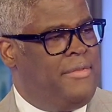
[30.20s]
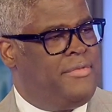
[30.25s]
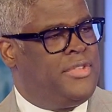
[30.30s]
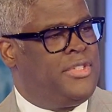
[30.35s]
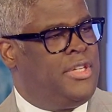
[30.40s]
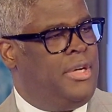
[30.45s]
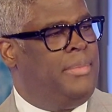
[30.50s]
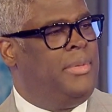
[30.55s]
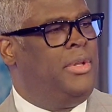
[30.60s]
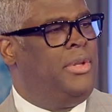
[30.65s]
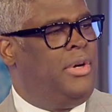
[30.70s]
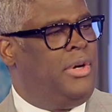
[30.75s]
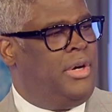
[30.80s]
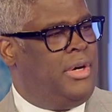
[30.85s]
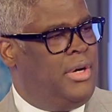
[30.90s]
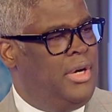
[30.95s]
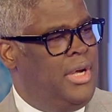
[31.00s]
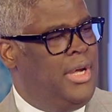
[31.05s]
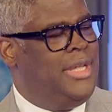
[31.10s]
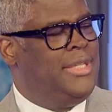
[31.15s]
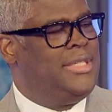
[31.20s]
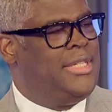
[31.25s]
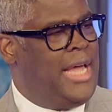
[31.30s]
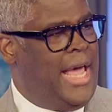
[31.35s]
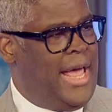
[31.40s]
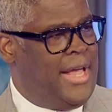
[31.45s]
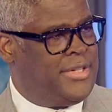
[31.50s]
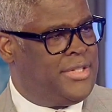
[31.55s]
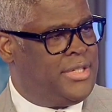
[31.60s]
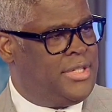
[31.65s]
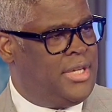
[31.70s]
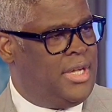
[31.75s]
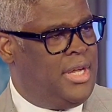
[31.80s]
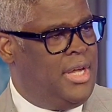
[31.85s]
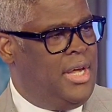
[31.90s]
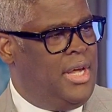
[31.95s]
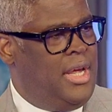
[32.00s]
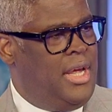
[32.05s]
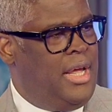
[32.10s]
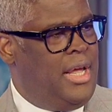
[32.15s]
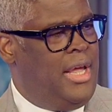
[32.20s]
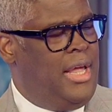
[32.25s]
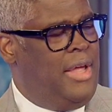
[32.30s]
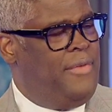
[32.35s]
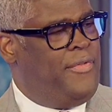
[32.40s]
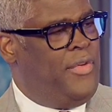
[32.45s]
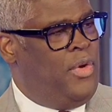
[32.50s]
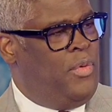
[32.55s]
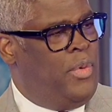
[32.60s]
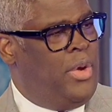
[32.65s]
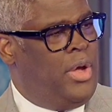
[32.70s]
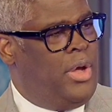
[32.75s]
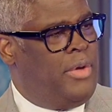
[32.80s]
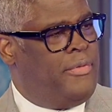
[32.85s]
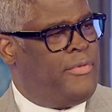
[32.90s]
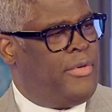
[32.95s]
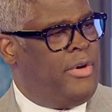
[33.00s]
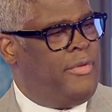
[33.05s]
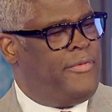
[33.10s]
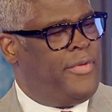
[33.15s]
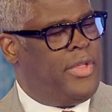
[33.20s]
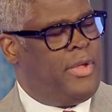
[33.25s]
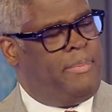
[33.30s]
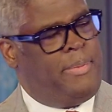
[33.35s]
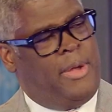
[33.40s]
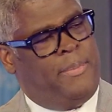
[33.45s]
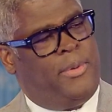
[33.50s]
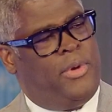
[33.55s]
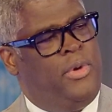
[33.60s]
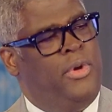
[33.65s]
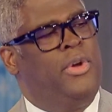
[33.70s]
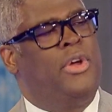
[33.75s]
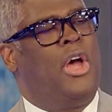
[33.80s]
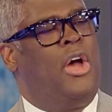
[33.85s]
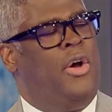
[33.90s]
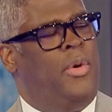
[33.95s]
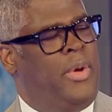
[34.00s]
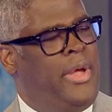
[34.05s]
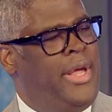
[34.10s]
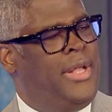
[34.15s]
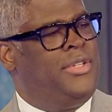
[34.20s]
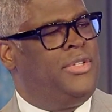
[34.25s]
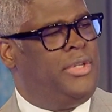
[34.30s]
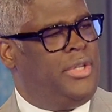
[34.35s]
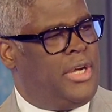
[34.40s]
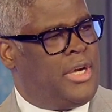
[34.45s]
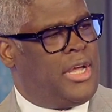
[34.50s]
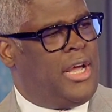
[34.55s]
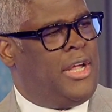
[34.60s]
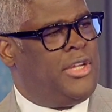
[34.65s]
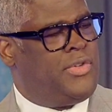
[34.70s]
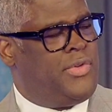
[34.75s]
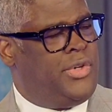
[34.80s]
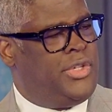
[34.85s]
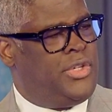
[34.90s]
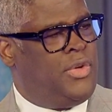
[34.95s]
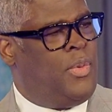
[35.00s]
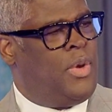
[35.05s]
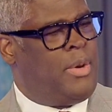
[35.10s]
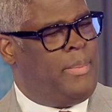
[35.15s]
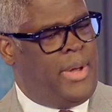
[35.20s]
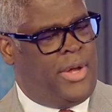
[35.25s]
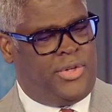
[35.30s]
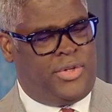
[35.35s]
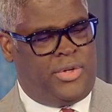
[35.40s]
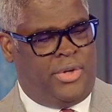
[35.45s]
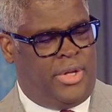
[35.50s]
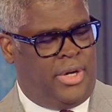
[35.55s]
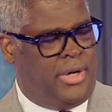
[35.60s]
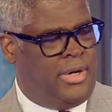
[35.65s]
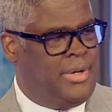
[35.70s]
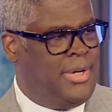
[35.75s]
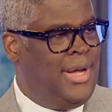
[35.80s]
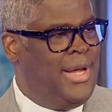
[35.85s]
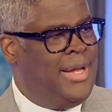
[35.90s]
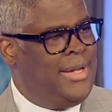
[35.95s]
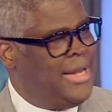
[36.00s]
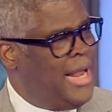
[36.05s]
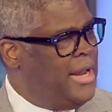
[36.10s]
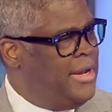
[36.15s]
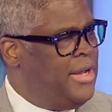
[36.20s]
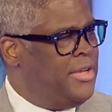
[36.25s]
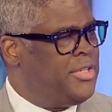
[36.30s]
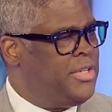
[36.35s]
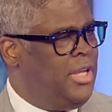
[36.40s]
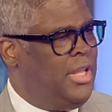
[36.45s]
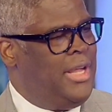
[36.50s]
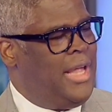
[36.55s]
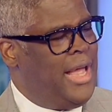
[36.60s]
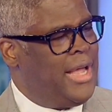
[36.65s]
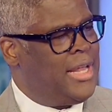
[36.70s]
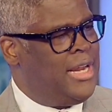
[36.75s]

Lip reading: have similar tests, if you will, for the people who go into their countries. You want to make sure they're not necessarily